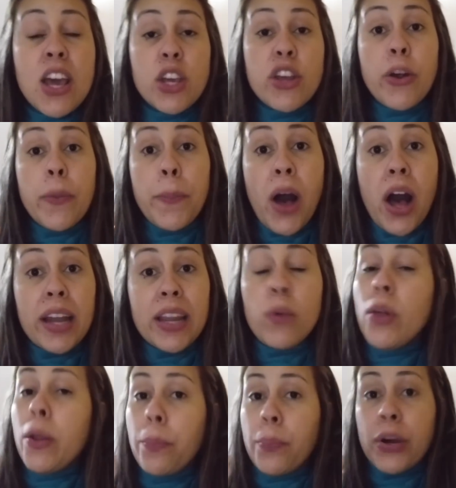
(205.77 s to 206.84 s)
your body
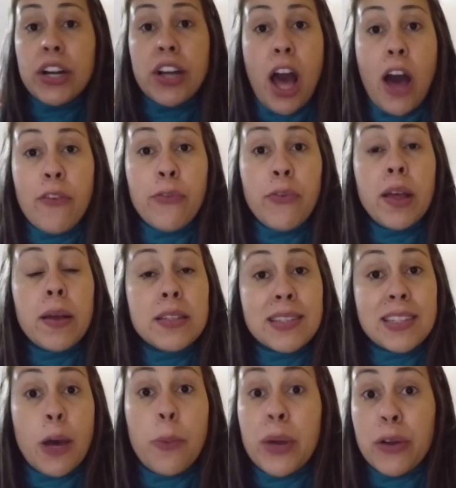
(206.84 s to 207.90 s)
will burn off
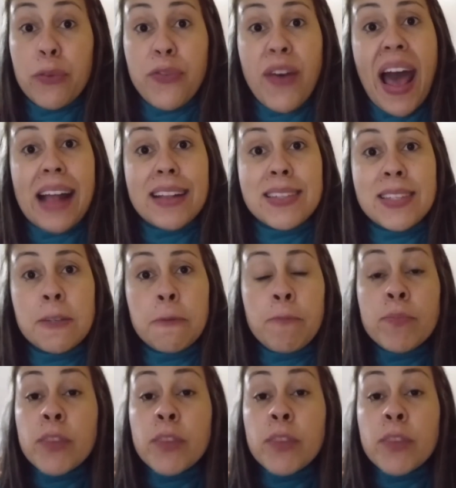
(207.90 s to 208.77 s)
stubborn fats.